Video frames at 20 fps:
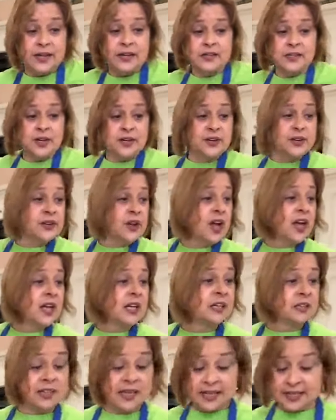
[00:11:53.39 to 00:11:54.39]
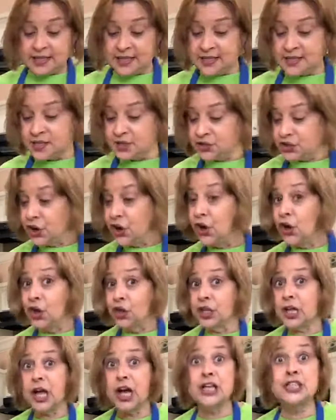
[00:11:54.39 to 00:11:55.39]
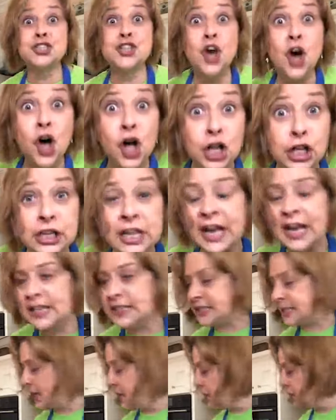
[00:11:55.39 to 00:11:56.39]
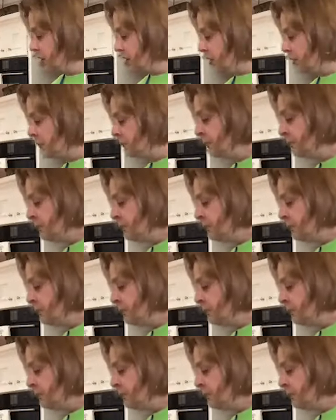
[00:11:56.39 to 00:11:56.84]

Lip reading: so you're not gonna like this at all. At all, I tell you.